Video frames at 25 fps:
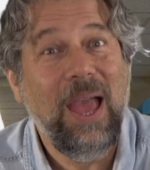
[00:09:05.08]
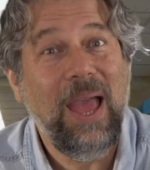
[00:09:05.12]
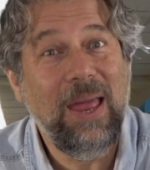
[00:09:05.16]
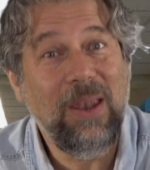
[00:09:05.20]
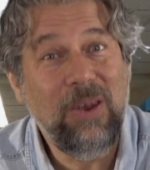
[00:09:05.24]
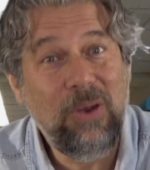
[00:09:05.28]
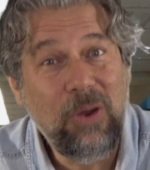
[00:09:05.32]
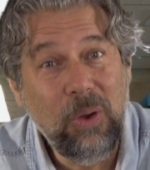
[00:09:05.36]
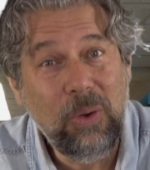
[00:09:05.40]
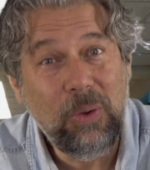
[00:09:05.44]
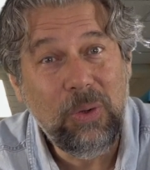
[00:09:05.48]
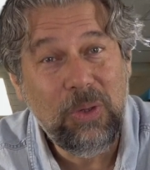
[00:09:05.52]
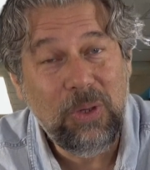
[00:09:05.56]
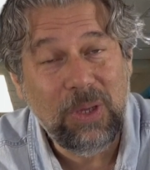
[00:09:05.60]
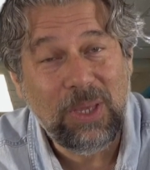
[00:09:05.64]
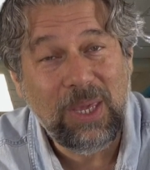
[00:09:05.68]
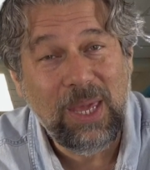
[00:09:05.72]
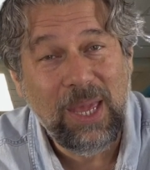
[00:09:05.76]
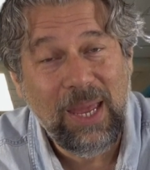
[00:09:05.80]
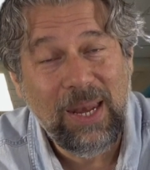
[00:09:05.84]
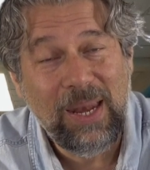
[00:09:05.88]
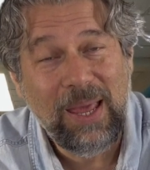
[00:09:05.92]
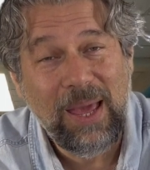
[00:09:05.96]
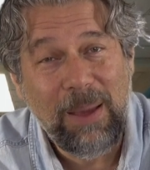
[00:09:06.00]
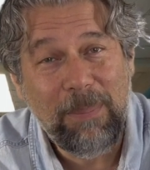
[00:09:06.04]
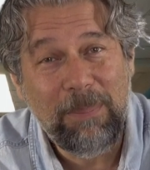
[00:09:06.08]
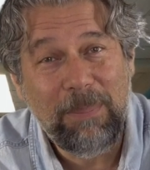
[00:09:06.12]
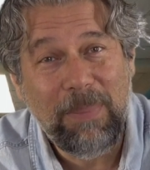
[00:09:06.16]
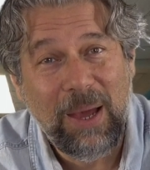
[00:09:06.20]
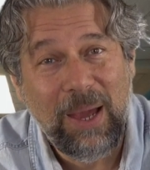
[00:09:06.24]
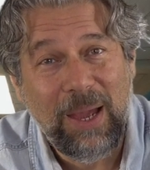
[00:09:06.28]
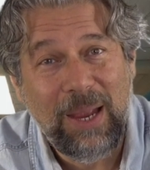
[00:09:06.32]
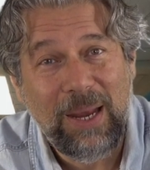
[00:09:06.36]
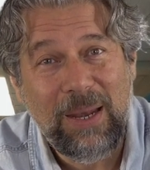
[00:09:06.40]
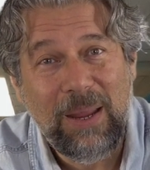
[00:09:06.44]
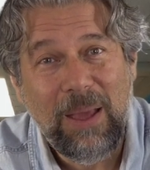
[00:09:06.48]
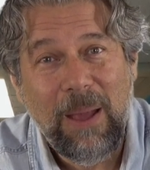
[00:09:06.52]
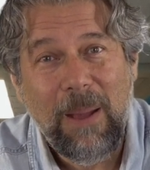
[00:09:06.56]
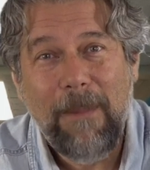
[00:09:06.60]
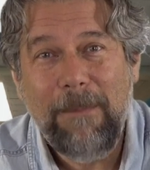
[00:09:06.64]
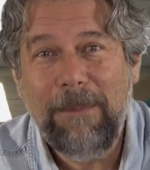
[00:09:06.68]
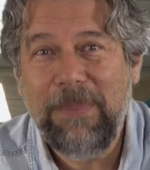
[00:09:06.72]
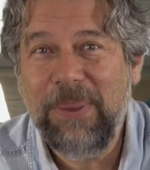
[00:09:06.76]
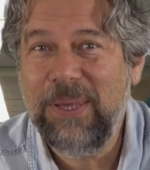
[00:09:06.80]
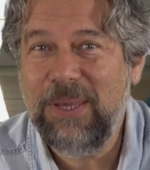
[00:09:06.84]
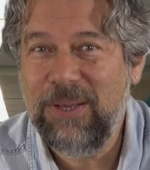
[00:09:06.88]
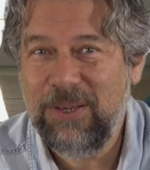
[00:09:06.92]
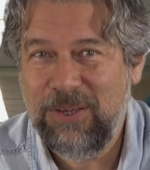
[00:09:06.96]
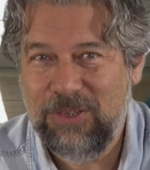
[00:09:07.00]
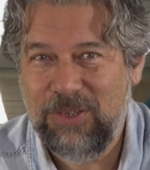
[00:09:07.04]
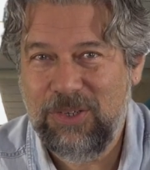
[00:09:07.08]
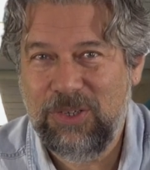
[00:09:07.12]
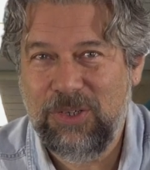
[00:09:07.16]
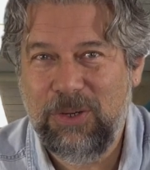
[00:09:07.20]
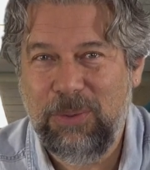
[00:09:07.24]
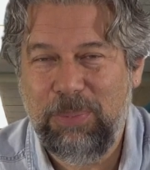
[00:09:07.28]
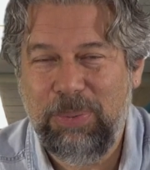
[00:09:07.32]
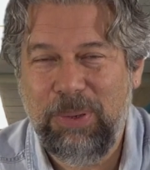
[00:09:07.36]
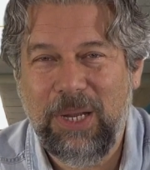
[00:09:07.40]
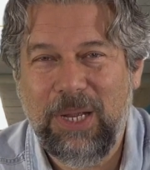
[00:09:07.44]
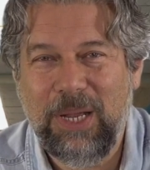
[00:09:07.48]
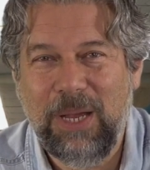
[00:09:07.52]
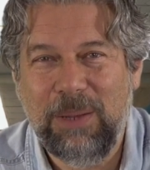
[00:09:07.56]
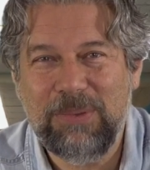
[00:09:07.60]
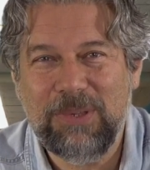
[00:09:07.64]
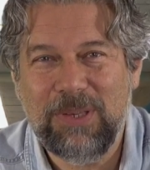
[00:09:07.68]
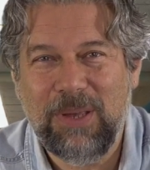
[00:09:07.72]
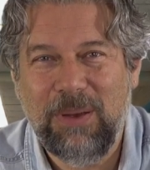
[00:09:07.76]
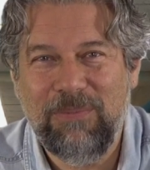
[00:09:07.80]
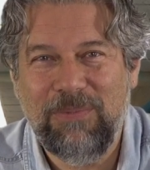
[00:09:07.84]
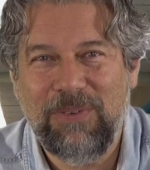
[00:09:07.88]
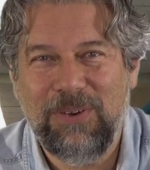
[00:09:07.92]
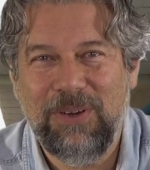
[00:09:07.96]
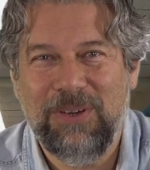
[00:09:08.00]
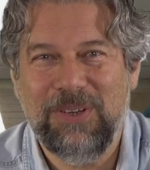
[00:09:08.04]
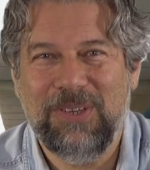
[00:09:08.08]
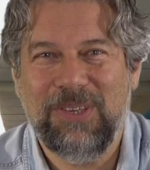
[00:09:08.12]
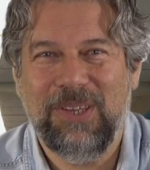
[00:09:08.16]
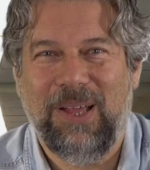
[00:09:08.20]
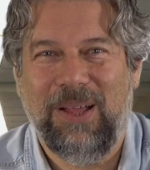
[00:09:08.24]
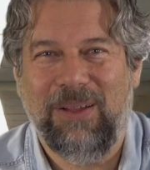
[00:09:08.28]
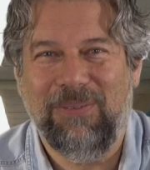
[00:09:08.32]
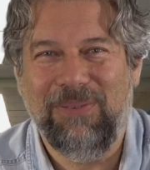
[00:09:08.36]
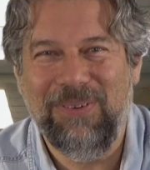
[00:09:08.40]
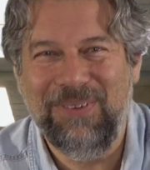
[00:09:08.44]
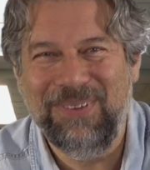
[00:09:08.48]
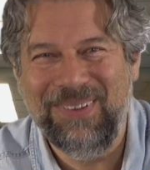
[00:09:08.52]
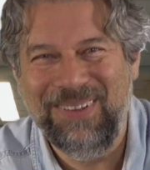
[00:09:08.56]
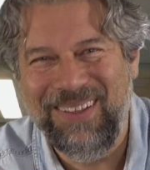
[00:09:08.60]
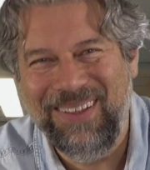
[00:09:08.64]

And no, you can't have mine, but you can sure pick up some for yourself.